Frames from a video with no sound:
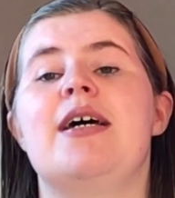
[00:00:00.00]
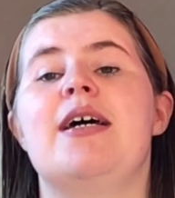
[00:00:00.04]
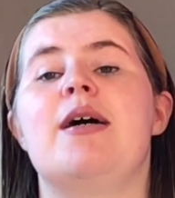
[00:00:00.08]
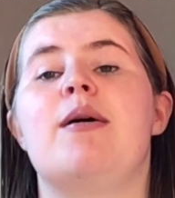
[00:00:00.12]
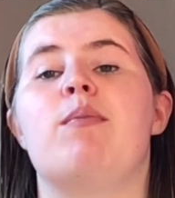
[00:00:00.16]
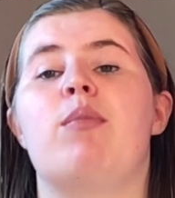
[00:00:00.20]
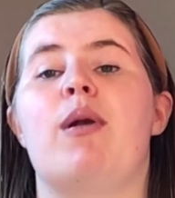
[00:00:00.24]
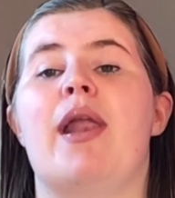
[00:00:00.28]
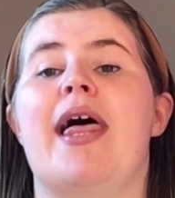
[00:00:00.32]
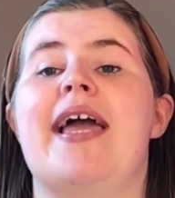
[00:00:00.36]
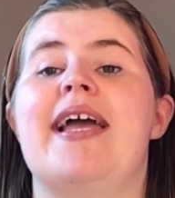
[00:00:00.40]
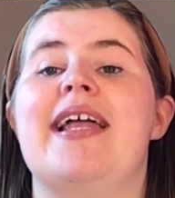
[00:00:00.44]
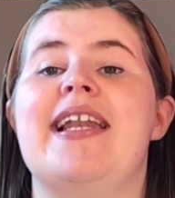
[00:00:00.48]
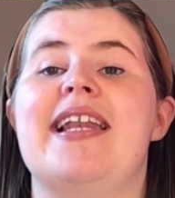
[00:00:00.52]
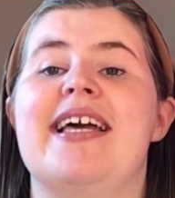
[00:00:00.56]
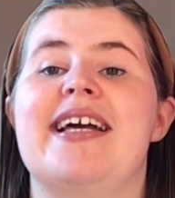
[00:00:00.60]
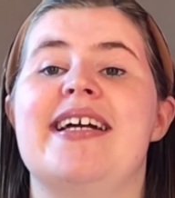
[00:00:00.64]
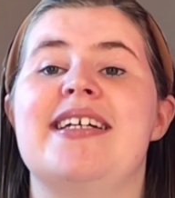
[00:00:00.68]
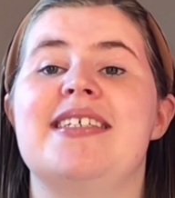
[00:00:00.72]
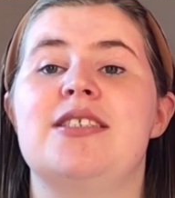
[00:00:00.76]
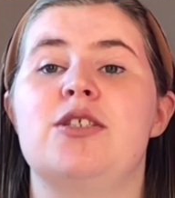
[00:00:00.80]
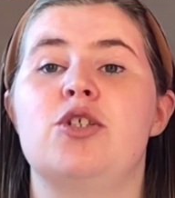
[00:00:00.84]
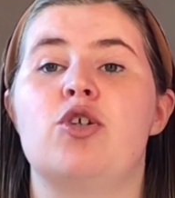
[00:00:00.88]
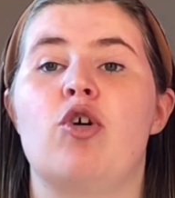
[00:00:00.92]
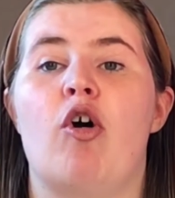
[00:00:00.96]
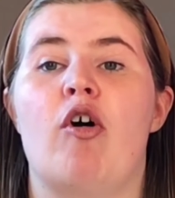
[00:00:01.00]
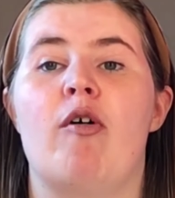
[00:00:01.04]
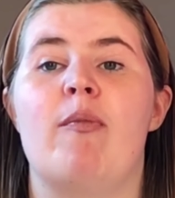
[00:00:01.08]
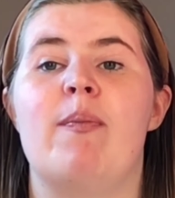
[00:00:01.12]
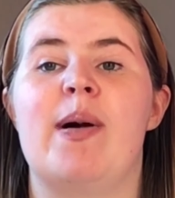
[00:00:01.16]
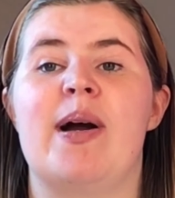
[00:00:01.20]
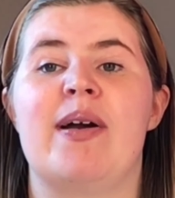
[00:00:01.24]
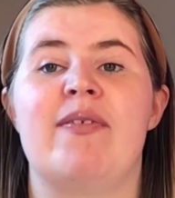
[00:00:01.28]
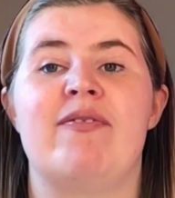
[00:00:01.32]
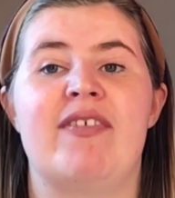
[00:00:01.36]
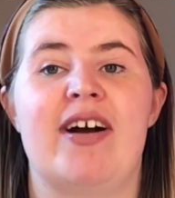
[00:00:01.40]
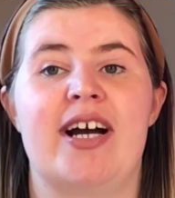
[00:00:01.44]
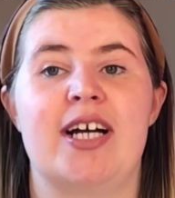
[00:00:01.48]
playlist of my
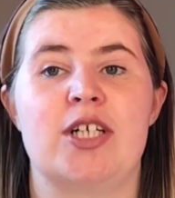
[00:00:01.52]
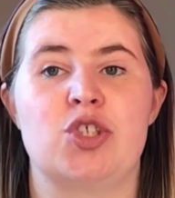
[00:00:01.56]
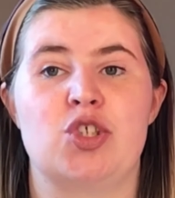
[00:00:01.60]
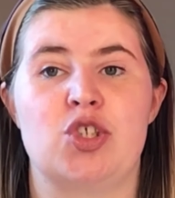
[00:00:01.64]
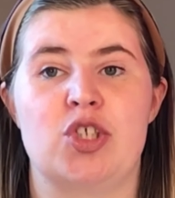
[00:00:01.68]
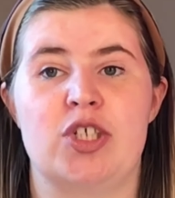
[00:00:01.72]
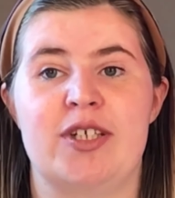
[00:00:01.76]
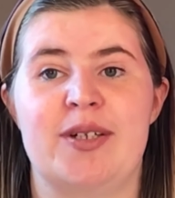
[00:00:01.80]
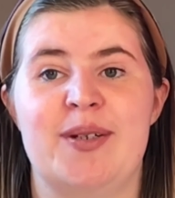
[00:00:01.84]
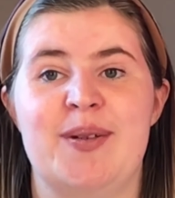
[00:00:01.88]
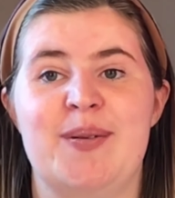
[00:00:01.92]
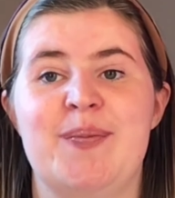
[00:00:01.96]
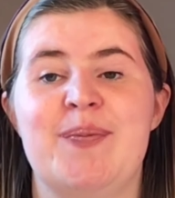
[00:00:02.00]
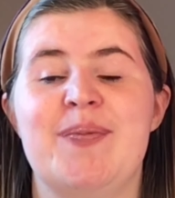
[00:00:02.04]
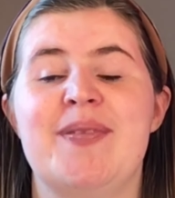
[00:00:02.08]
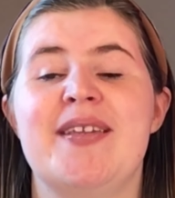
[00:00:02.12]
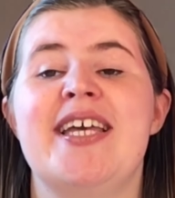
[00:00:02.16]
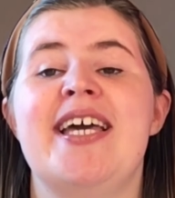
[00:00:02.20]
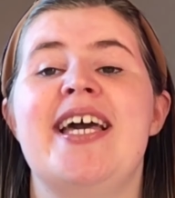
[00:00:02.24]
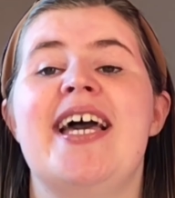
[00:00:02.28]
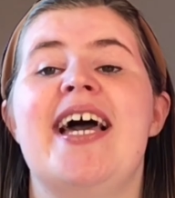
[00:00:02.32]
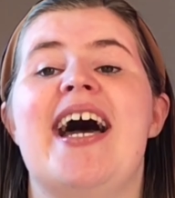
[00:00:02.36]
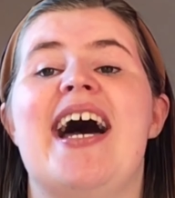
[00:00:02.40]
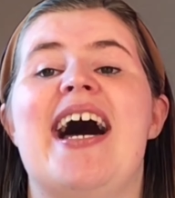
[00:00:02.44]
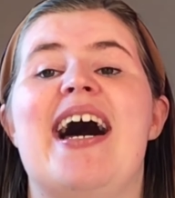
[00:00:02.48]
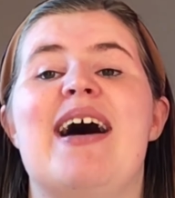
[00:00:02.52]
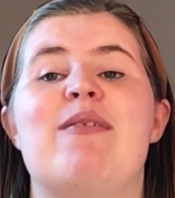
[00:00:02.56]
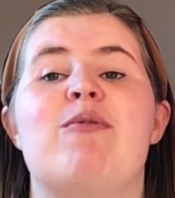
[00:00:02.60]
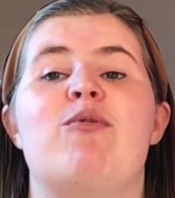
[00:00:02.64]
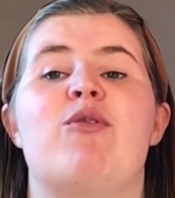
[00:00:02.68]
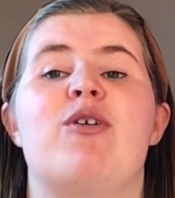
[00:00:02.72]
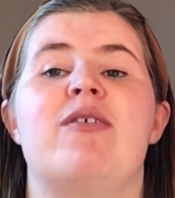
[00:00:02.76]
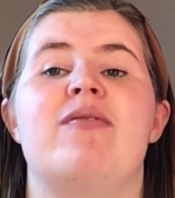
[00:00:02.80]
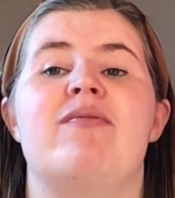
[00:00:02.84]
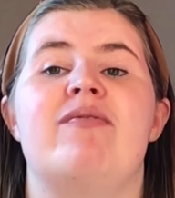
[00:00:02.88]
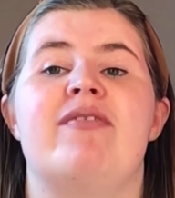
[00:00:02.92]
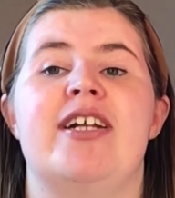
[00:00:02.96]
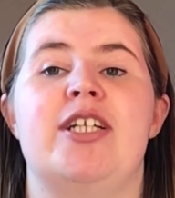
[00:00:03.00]
fashion and
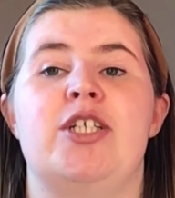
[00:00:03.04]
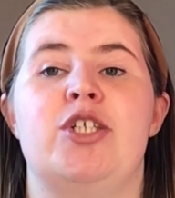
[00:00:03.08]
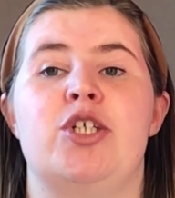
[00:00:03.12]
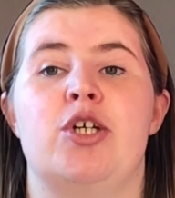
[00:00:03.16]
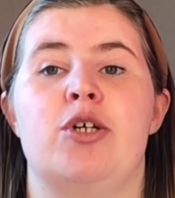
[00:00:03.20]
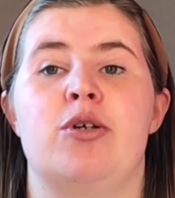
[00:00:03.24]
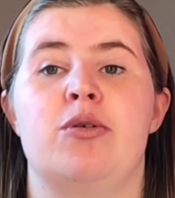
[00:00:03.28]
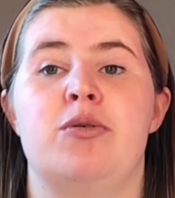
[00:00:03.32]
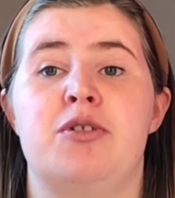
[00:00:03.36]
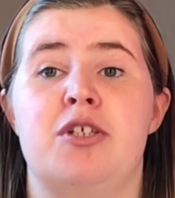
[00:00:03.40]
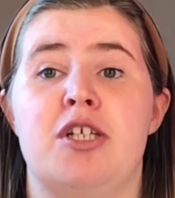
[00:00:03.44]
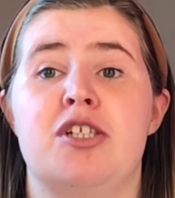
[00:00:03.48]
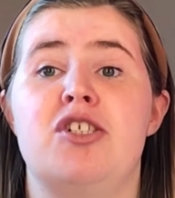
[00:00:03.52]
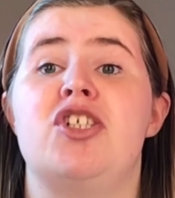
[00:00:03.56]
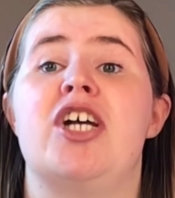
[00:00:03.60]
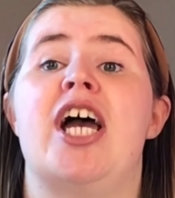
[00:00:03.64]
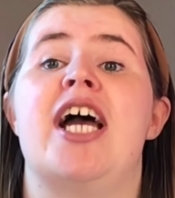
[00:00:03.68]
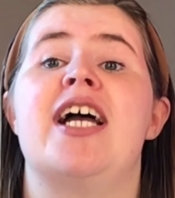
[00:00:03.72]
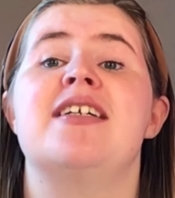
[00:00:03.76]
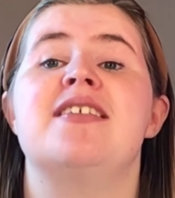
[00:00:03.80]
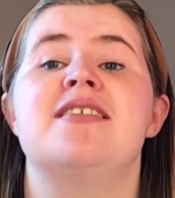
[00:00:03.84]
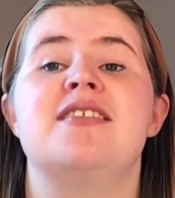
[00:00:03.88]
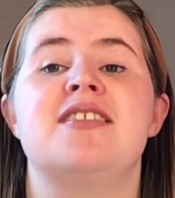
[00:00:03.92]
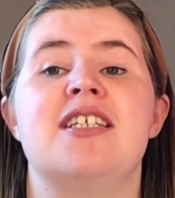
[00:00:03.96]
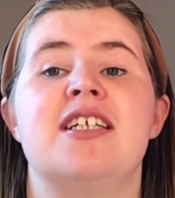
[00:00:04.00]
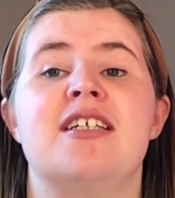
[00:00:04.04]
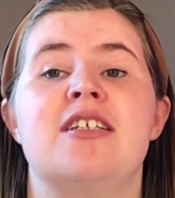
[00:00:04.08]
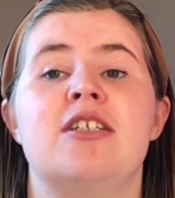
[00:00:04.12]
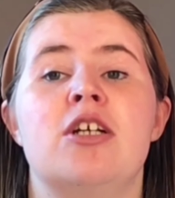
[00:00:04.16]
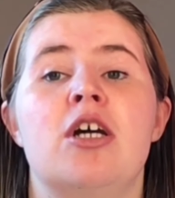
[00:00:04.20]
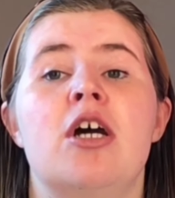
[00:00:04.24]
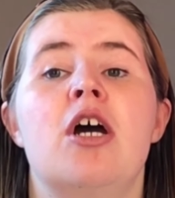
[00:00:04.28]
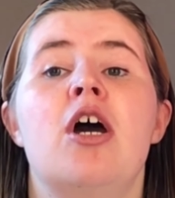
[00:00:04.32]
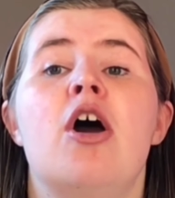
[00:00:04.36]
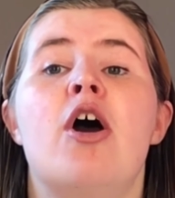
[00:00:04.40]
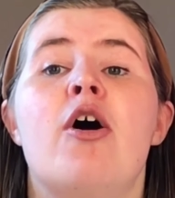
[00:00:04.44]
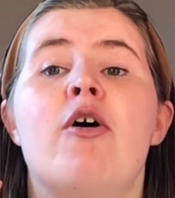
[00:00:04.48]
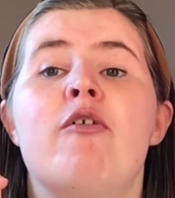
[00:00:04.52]
one video suggested
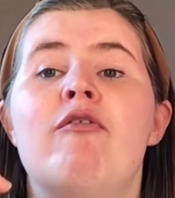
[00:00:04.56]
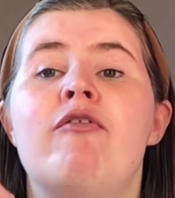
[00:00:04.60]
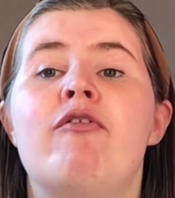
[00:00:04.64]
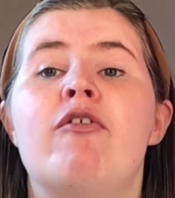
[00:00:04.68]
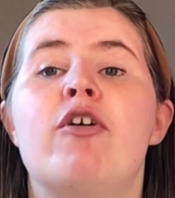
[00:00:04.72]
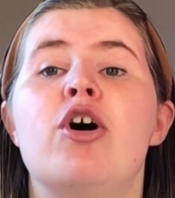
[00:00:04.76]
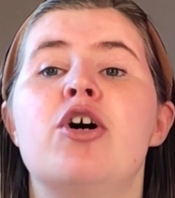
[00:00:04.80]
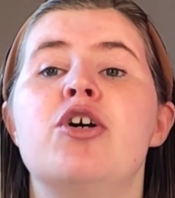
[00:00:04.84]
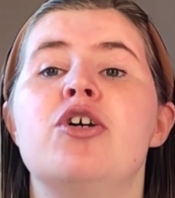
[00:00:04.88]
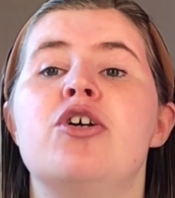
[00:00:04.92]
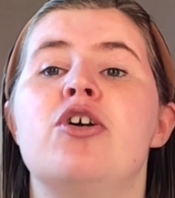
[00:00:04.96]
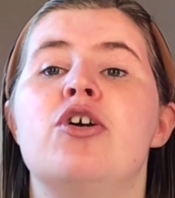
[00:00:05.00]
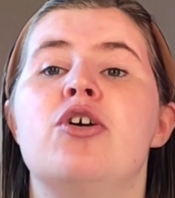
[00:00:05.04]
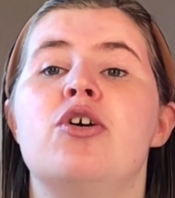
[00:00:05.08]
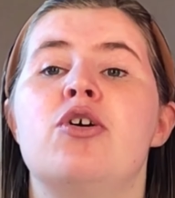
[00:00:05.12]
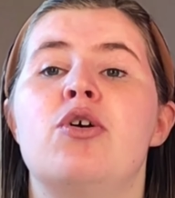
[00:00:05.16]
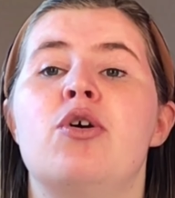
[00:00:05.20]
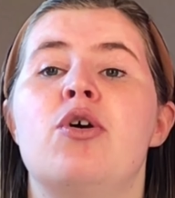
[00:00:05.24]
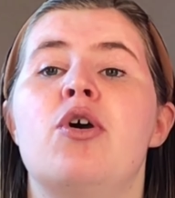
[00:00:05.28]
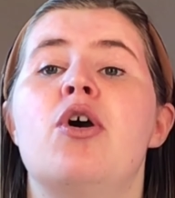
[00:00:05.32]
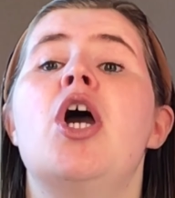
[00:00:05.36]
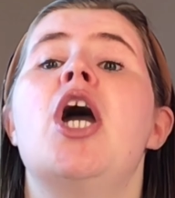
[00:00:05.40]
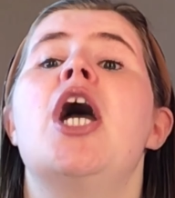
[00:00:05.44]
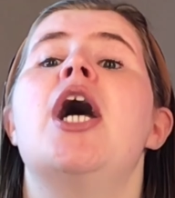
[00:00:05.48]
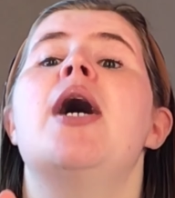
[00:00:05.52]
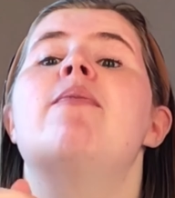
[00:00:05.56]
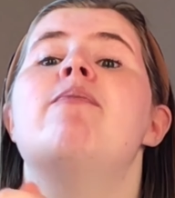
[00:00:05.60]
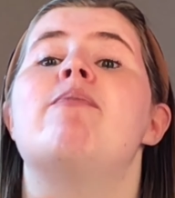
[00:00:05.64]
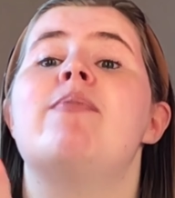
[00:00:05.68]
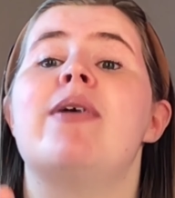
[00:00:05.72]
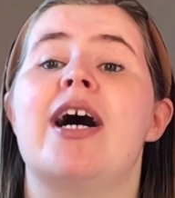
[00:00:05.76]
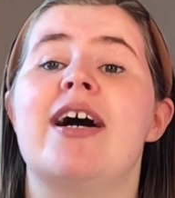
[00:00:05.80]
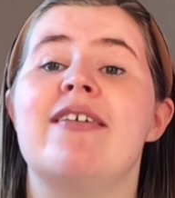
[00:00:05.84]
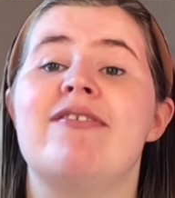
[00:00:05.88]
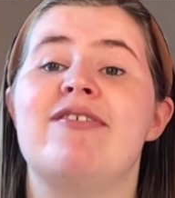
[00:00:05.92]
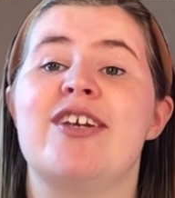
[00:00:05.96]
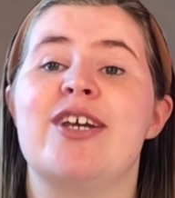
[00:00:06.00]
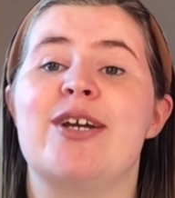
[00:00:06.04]
for you my
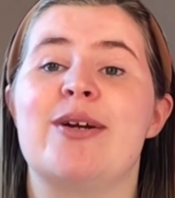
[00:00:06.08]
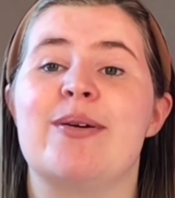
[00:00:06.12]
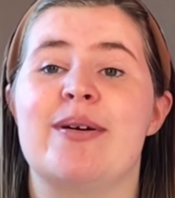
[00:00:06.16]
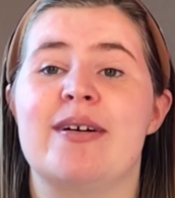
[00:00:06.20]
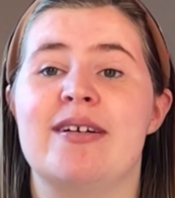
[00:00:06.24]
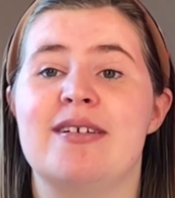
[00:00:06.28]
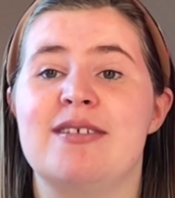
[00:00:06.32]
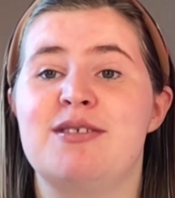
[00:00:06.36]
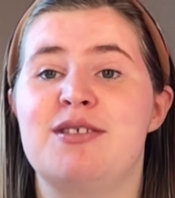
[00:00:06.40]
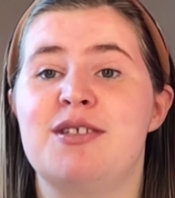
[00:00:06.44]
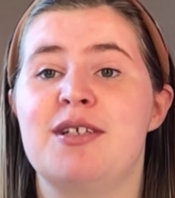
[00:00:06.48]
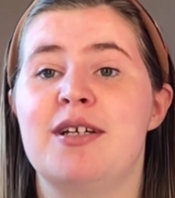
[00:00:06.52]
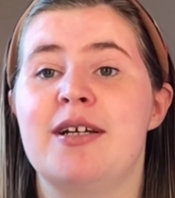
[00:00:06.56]
viewers